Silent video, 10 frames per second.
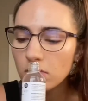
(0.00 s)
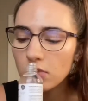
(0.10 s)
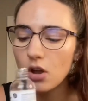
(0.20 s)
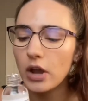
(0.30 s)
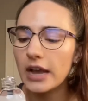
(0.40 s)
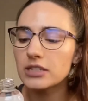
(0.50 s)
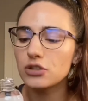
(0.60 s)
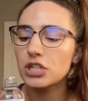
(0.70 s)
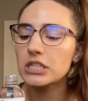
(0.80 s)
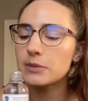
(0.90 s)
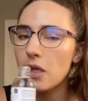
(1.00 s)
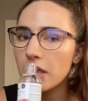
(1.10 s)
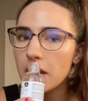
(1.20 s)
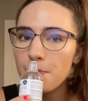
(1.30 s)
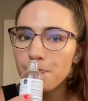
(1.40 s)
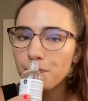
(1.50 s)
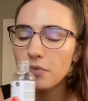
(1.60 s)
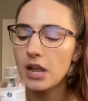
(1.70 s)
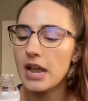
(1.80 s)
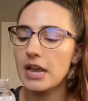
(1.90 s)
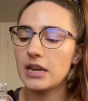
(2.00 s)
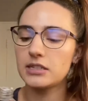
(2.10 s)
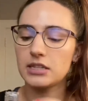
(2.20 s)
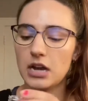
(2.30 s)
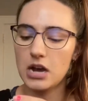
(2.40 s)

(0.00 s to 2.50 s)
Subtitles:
Okay, so just smelling it, it